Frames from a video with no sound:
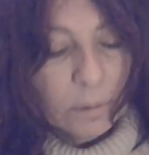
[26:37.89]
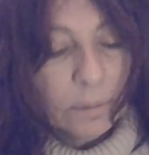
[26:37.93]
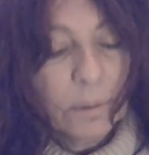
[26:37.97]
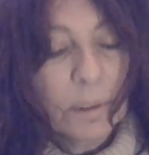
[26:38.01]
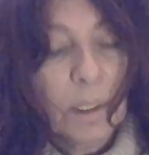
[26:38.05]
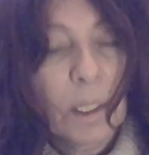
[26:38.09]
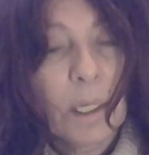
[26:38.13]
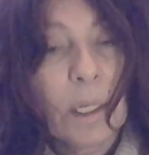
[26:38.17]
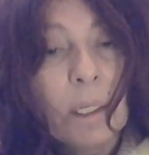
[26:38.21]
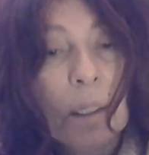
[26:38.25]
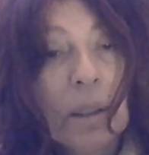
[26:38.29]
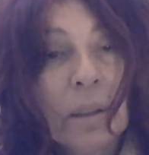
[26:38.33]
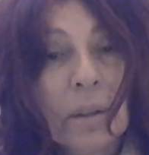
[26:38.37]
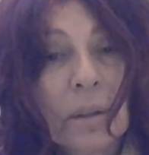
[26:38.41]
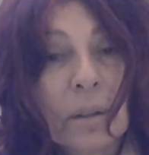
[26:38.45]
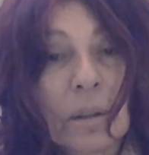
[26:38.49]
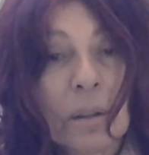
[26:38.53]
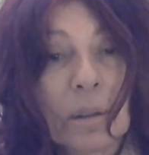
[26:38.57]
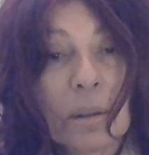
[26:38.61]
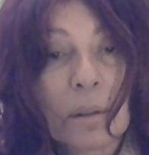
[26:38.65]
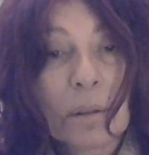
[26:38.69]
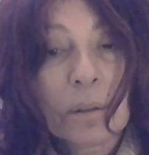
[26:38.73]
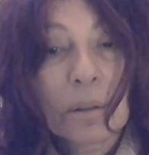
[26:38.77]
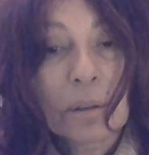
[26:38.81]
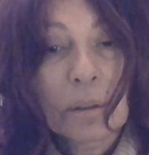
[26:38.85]
Okay?
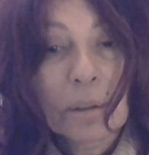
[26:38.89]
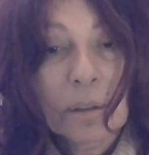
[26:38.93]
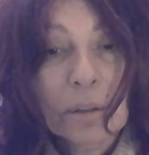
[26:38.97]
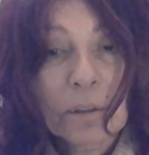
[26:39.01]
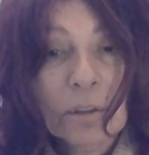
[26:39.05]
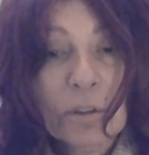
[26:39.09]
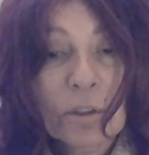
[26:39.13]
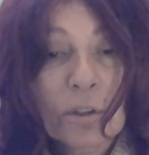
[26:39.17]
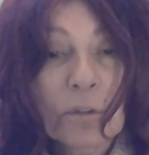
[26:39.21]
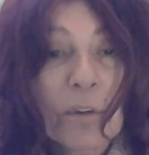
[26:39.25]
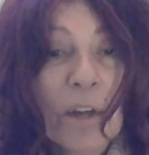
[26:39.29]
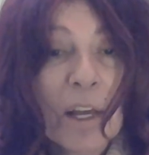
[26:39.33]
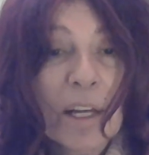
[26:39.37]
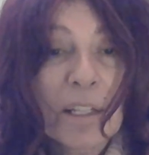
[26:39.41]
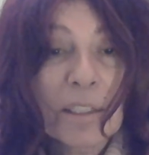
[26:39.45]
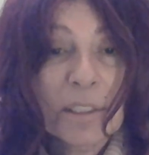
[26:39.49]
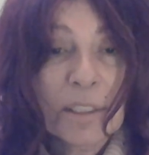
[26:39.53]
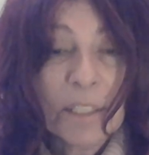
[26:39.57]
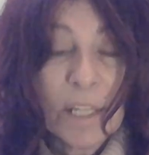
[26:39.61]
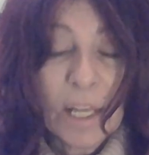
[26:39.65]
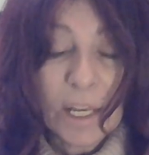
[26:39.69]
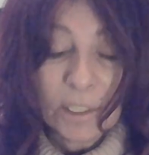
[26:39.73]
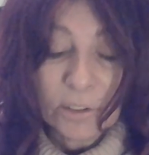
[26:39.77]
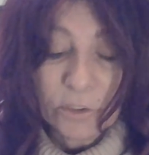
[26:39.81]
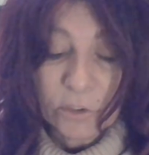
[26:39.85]
There's
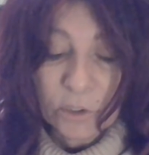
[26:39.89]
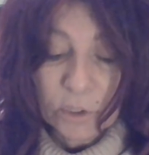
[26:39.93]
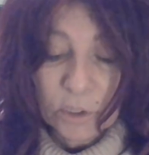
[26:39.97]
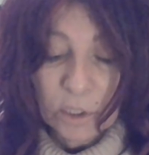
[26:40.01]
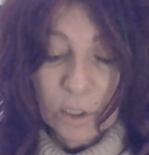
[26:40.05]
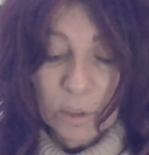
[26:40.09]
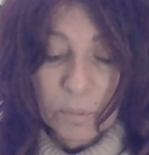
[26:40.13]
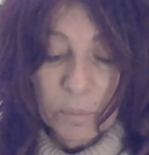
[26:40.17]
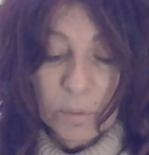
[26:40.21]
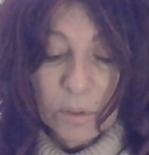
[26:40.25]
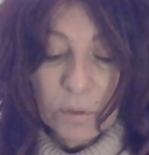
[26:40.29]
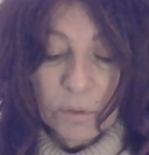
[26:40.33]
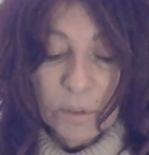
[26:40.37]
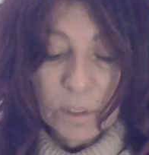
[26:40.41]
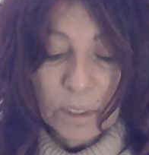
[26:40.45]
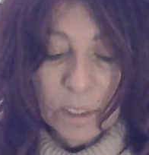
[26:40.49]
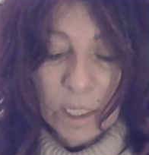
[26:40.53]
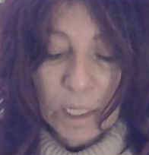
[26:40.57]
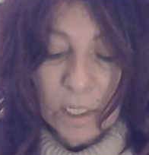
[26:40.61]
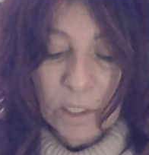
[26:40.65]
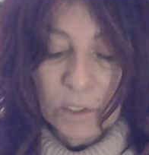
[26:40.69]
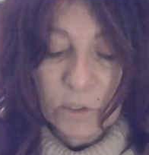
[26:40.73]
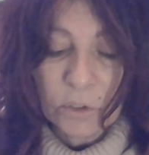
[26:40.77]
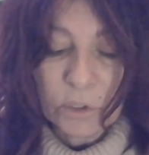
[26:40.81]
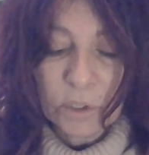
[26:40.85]
fast action
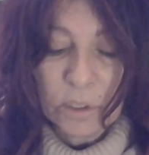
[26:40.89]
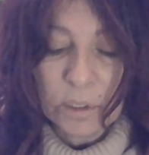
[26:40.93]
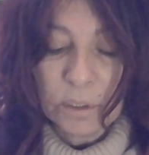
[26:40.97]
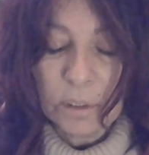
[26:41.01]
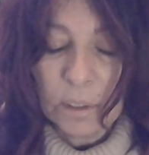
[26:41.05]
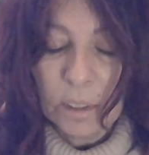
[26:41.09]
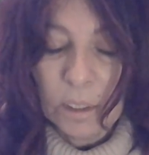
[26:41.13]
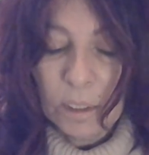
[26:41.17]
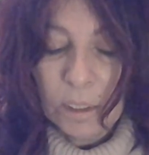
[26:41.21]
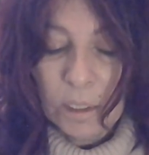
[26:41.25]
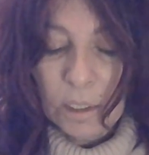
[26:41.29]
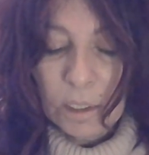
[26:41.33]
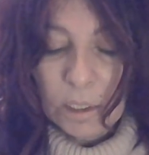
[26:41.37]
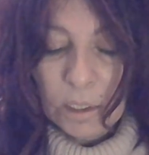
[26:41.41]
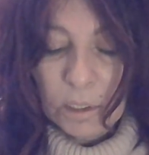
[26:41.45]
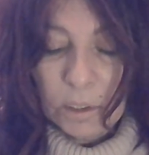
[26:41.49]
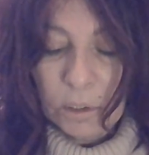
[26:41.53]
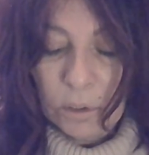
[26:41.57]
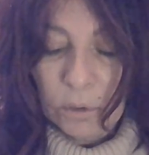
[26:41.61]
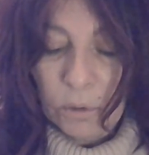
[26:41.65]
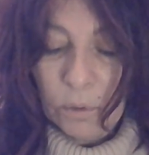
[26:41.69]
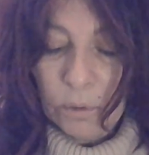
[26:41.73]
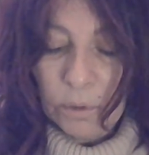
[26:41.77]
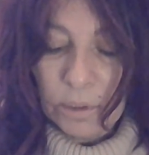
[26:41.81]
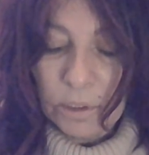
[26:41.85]
communication
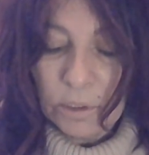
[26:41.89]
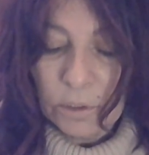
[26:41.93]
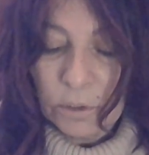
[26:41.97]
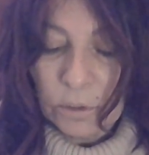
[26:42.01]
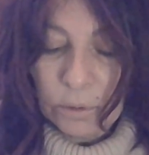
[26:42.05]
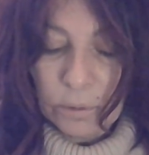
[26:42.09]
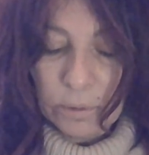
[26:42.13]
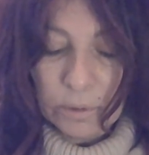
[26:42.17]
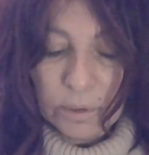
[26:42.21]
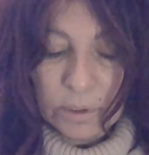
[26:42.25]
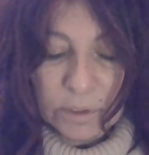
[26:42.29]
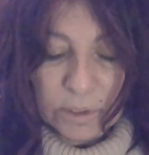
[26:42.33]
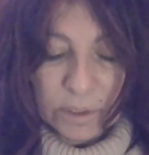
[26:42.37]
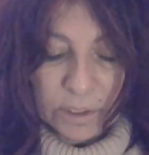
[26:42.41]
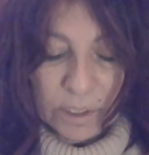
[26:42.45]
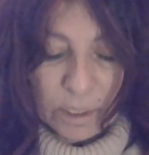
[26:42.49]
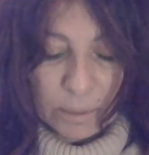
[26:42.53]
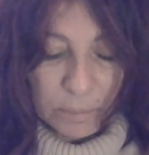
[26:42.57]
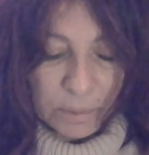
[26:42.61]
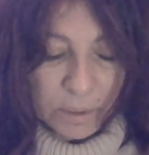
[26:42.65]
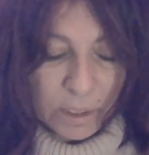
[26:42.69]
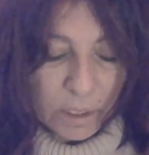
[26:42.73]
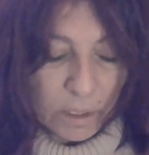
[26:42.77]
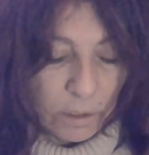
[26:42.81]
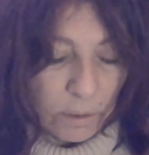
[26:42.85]
going towards
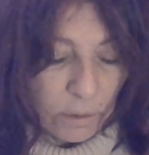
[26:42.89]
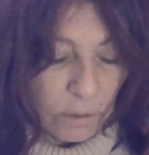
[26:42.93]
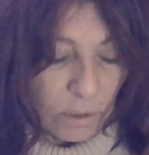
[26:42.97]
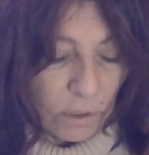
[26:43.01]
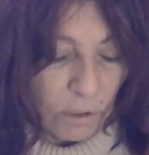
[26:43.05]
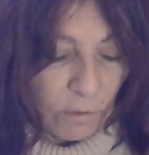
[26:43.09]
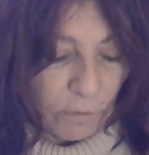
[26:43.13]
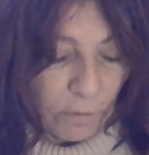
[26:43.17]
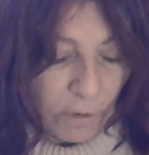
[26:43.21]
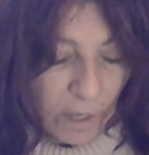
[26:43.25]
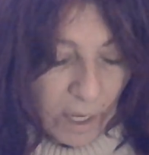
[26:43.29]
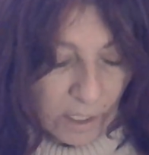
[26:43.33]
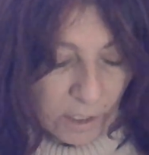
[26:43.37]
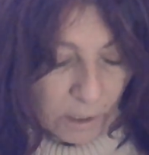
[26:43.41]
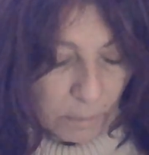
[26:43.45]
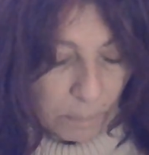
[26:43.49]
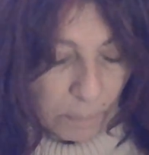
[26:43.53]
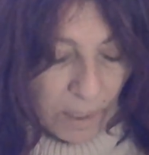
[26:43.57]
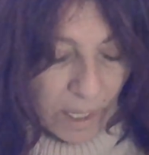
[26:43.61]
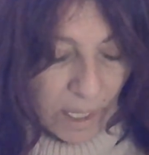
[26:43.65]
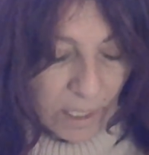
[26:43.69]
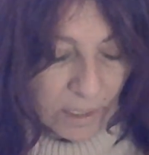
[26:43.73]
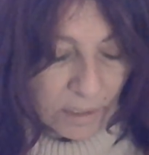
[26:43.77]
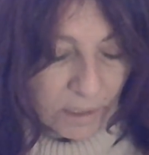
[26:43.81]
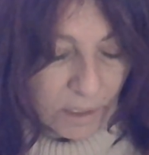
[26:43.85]
somebody who you've had a
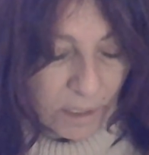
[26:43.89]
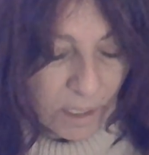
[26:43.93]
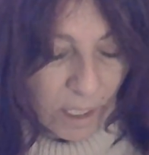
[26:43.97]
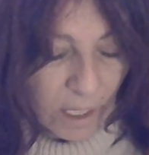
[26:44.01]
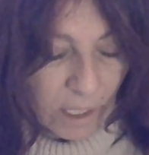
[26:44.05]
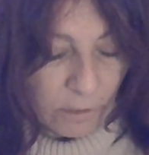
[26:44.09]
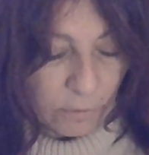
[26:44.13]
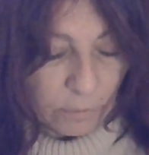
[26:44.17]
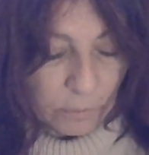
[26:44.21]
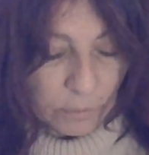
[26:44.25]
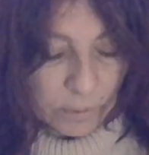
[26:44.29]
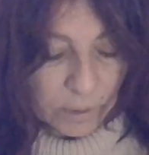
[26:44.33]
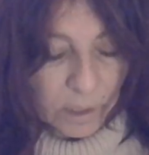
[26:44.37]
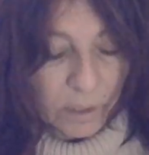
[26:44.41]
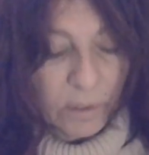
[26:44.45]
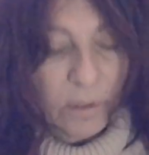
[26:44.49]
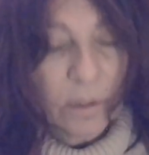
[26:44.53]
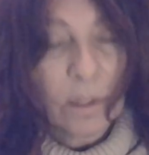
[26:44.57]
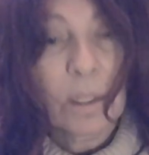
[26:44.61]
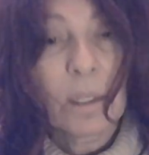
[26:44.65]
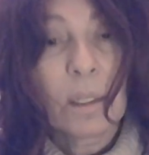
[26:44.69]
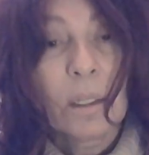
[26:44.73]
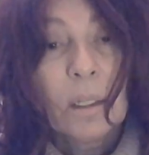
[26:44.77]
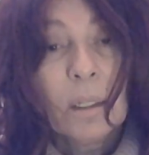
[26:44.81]
past life with